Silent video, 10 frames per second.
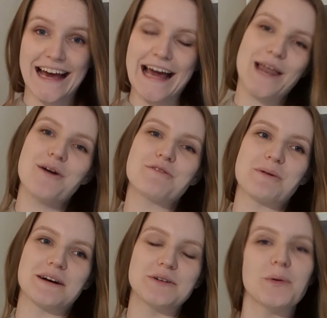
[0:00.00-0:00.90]

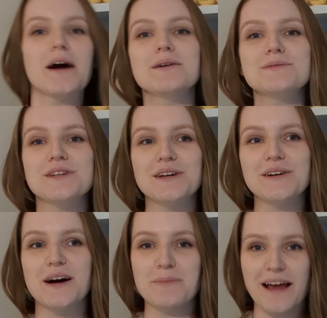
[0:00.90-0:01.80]
everyone, welcome to
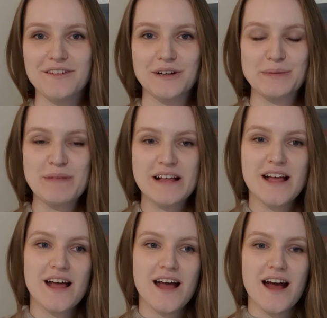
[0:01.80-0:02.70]
our playroom.
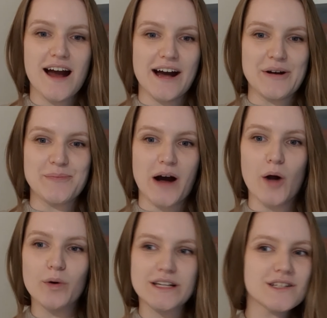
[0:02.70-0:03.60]
I
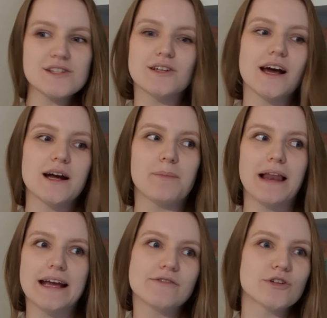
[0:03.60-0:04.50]
wanted to do like a
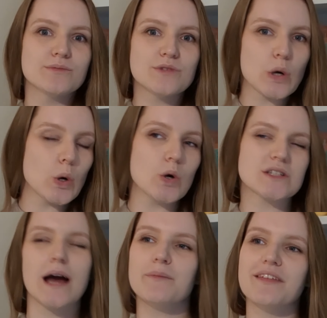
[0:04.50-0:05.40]
playroom tour
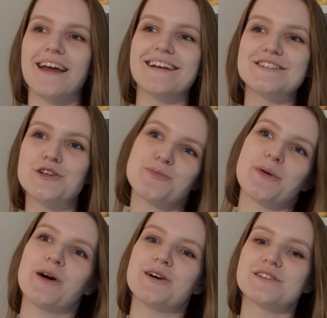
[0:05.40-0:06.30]
type thing just
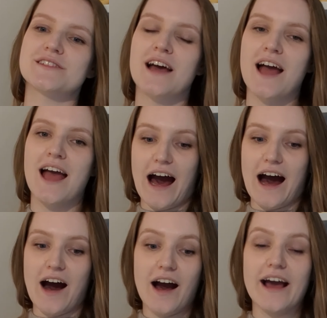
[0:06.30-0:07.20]
because
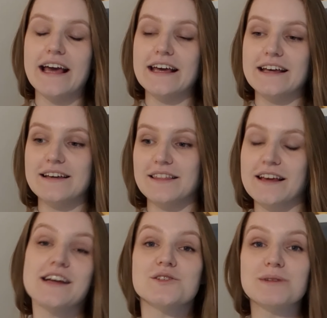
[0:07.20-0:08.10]
I
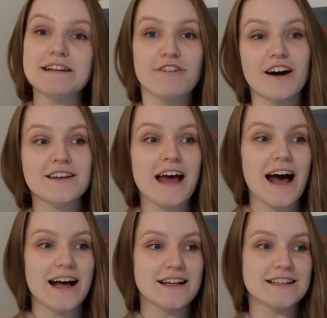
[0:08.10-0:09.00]
think it's really fun
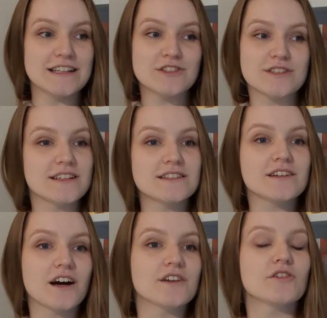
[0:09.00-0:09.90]
and interesting to
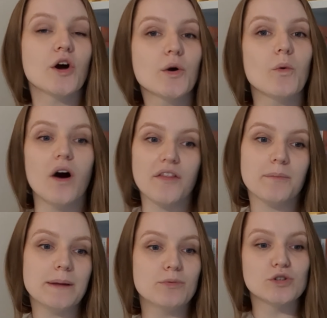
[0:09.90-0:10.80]
kind of know what other
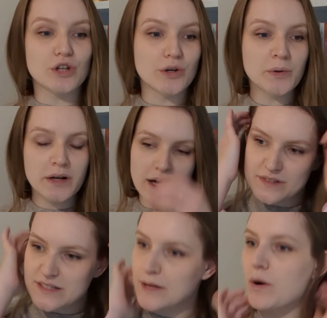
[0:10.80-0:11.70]
people do,
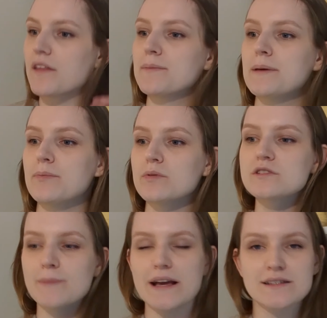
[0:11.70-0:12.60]
see what other people's
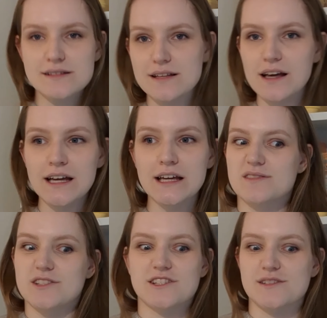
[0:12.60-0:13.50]
spaces are like,
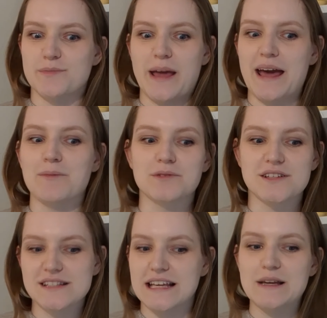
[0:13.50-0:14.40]
just be able to
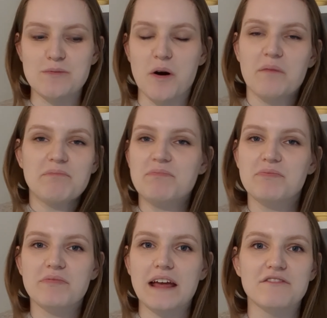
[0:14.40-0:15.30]
see what
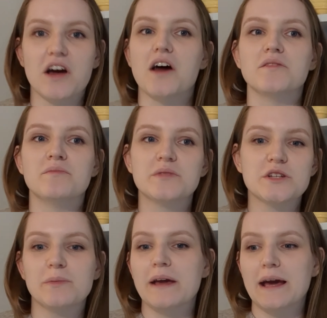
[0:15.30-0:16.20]
they've done
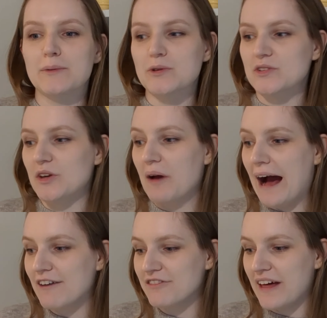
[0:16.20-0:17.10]
to be able to
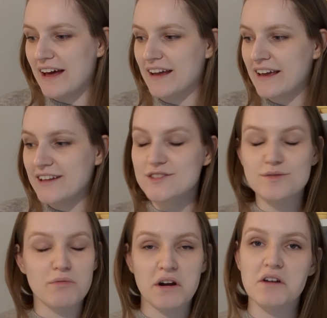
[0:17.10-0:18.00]
have their
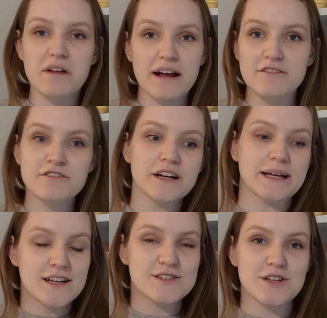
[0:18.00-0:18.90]
kids running around
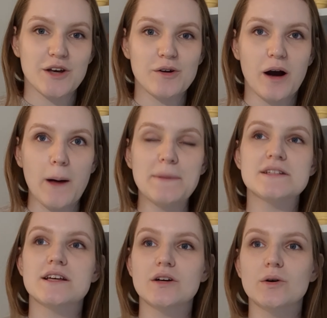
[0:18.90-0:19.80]
free. So up
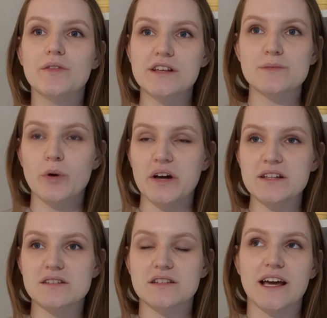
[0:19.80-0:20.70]
until this
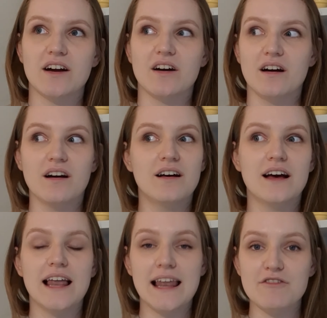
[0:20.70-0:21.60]
point, so they are
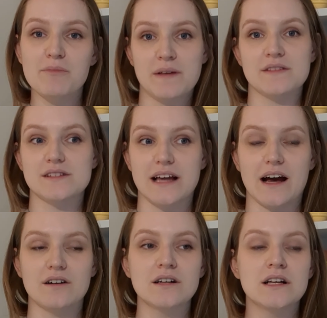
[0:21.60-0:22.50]
11 months
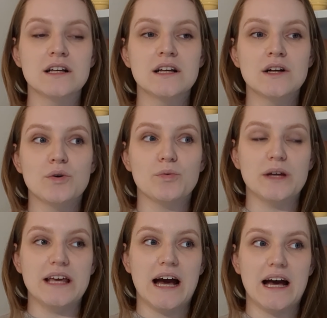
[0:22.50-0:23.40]
now,
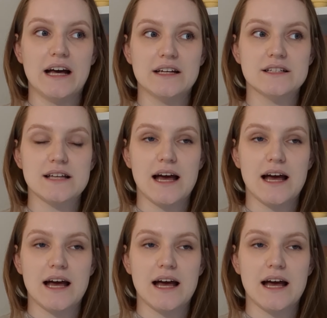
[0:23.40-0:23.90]
we had